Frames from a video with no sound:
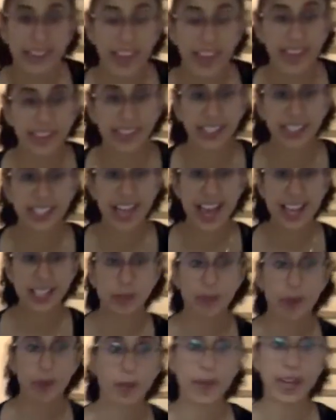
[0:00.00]
then the last
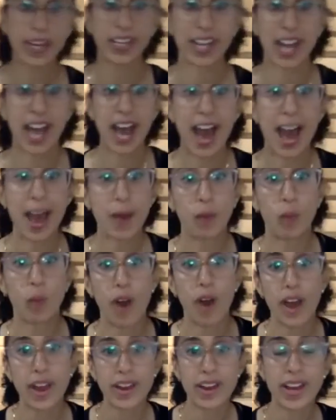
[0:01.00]
moment, I
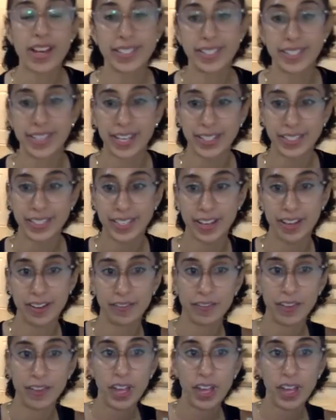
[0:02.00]
want a sense of